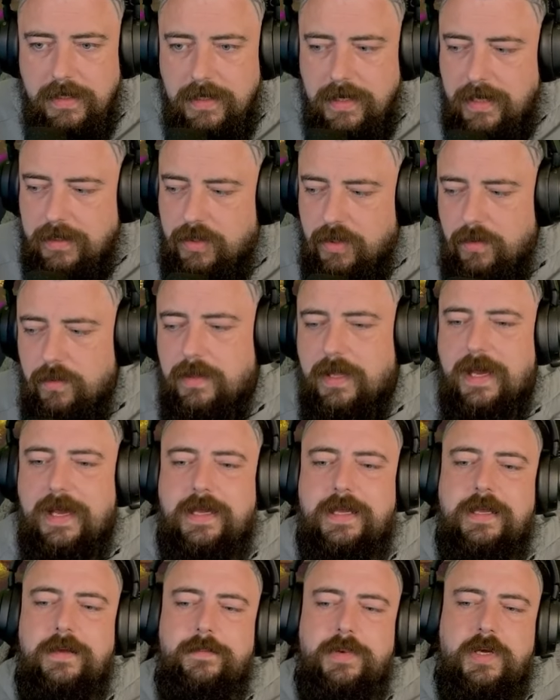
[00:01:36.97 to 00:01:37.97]
I do
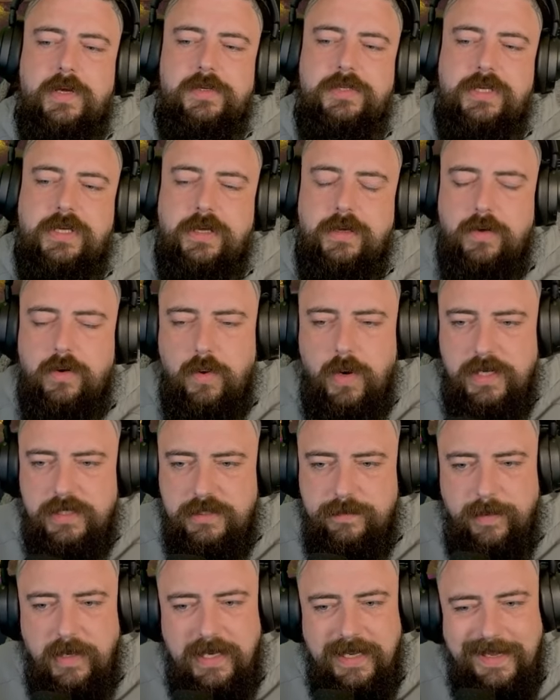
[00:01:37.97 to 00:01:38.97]
like it because you can quick
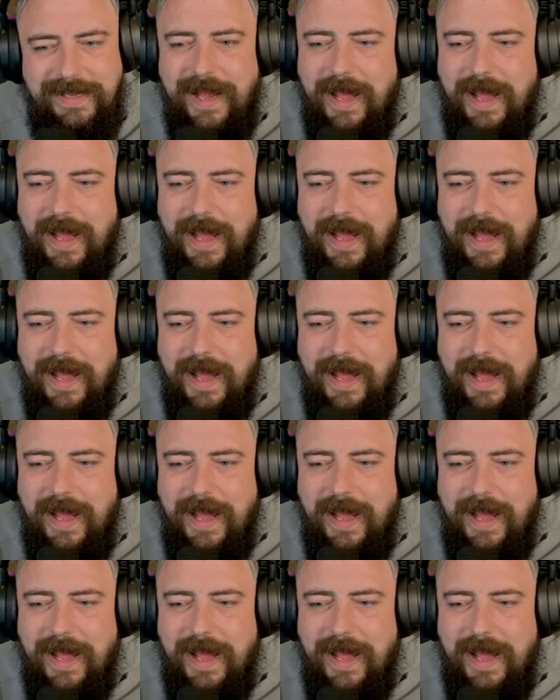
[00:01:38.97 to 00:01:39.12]
spin it,